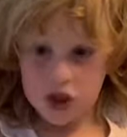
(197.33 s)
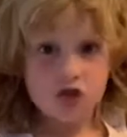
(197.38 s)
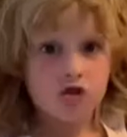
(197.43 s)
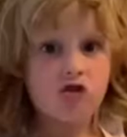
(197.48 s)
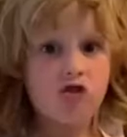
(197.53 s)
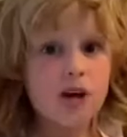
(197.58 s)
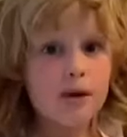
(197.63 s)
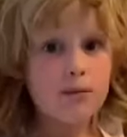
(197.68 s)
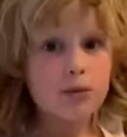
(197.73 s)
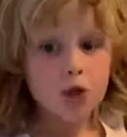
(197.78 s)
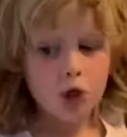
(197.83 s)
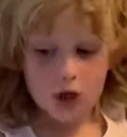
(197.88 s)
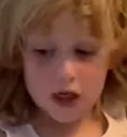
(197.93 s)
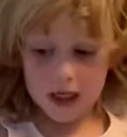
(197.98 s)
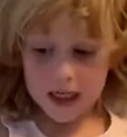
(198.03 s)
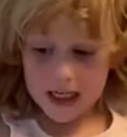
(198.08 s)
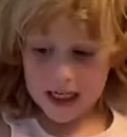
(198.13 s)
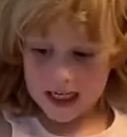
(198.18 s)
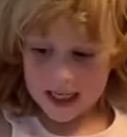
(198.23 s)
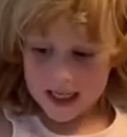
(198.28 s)
tripped on
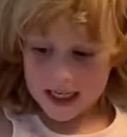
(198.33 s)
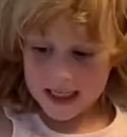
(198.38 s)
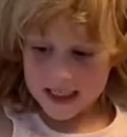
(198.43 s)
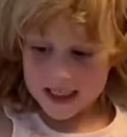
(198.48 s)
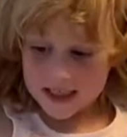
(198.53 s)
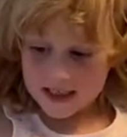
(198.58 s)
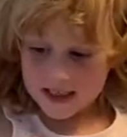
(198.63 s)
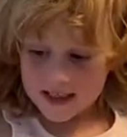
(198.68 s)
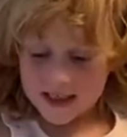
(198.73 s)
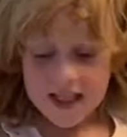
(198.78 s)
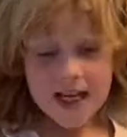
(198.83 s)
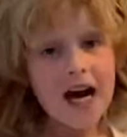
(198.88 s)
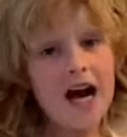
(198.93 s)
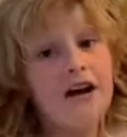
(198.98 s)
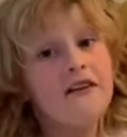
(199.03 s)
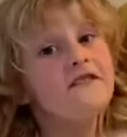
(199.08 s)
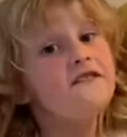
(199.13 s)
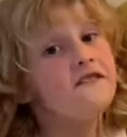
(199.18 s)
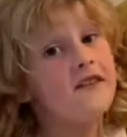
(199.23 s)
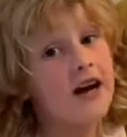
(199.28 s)
a lead
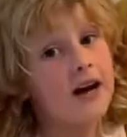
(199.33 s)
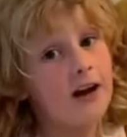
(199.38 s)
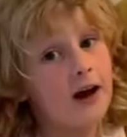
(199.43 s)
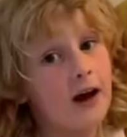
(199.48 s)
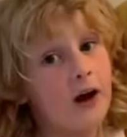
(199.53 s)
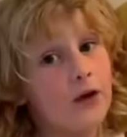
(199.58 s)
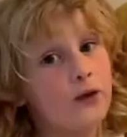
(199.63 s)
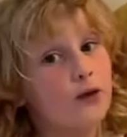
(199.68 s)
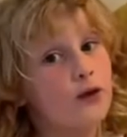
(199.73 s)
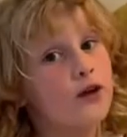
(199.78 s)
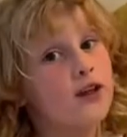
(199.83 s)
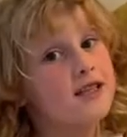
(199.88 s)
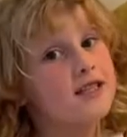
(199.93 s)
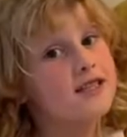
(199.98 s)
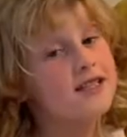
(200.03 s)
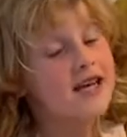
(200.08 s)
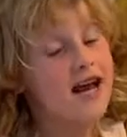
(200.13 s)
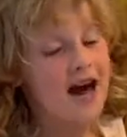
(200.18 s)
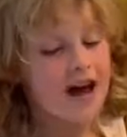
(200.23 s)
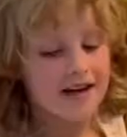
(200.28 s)
and fell over
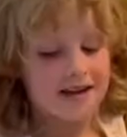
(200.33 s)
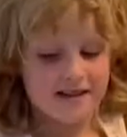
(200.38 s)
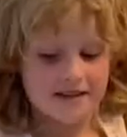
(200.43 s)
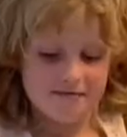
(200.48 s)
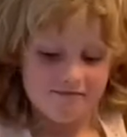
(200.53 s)
instead.